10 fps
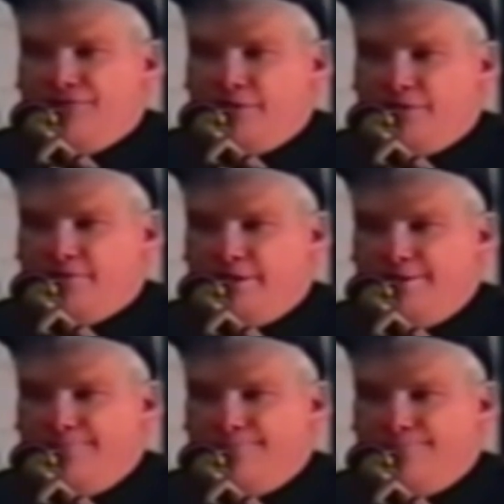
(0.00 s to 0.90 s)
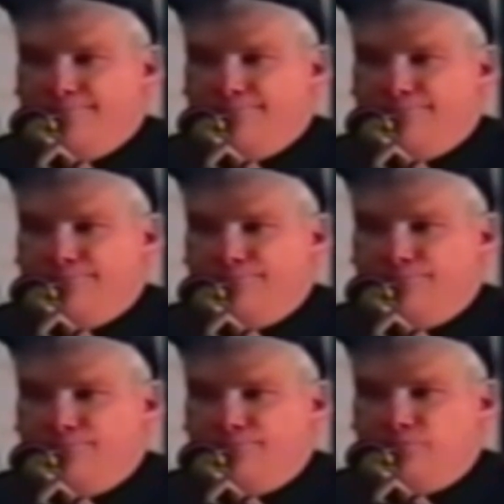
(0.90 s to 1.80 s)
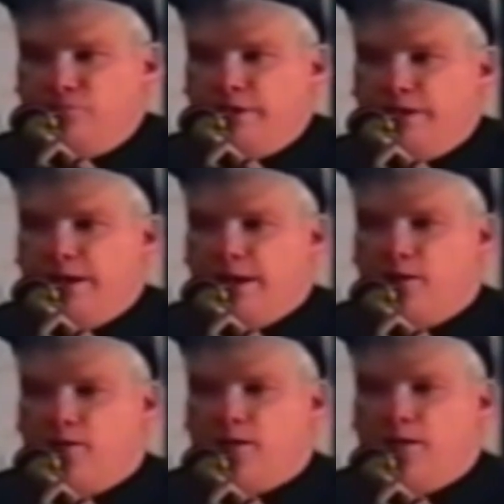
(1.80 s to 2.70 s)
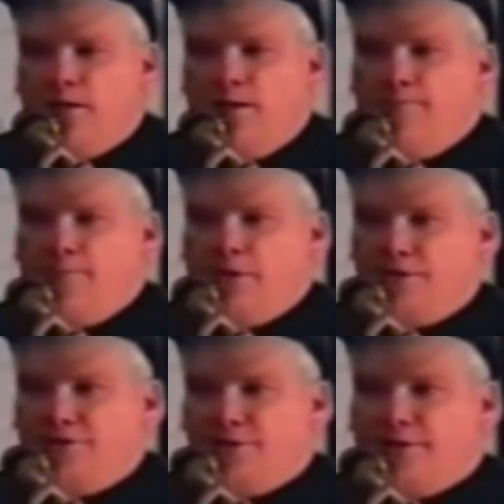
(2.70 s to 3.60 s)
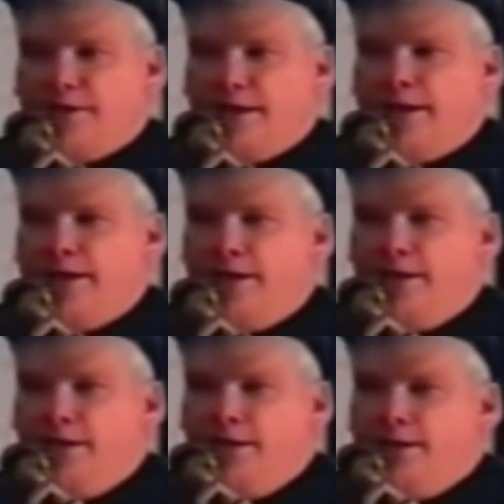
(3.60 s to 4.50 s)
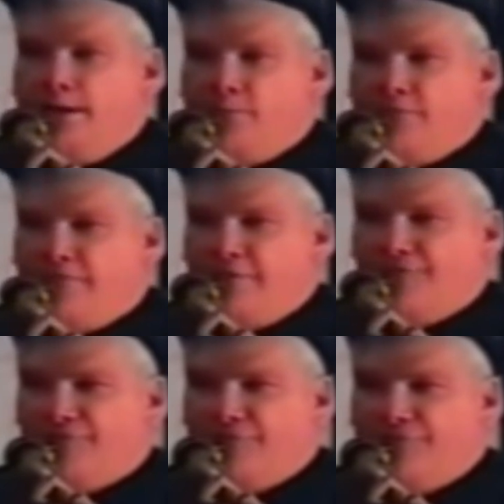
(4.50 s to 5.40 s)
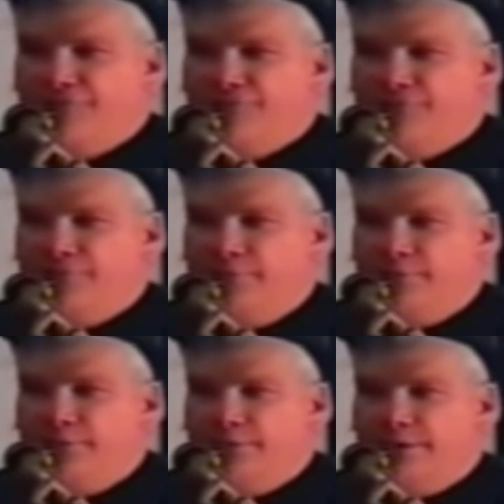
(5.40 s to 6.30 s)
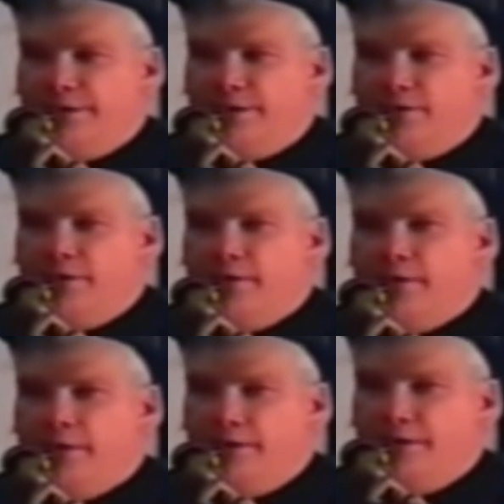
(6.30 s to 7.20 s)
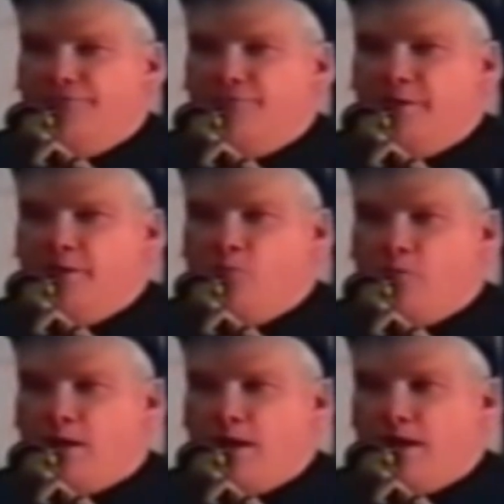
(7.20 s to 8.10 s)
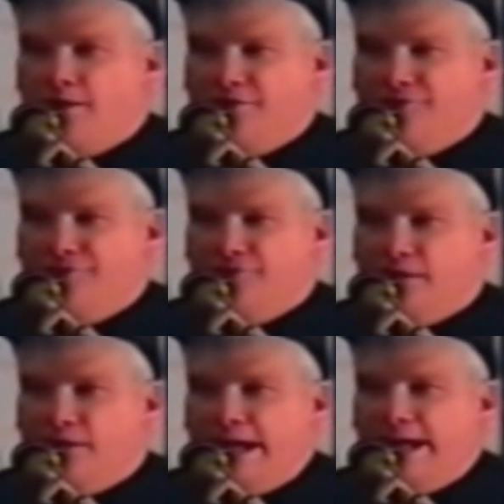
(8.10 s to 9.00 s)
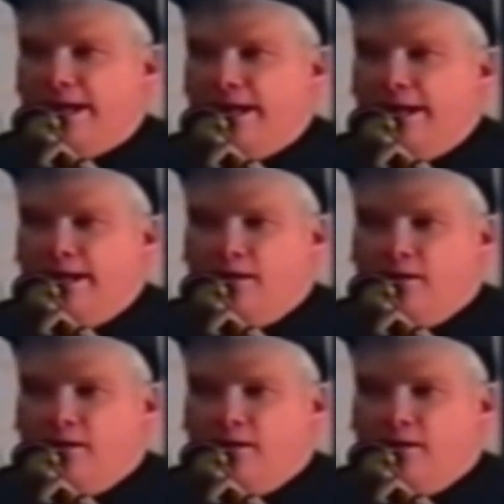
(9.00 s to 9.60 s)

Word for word: in this country. Right now, our military professors that uh, used to be in war colleges and the like,